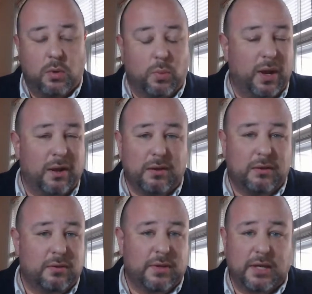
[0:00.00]

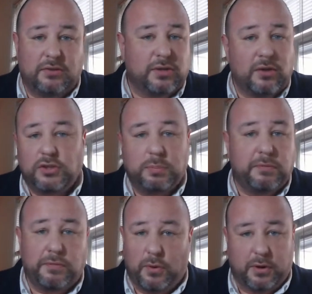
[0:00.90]
well, they discussed it
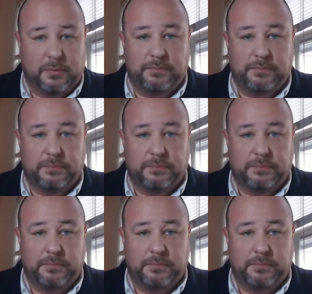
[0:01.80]
before.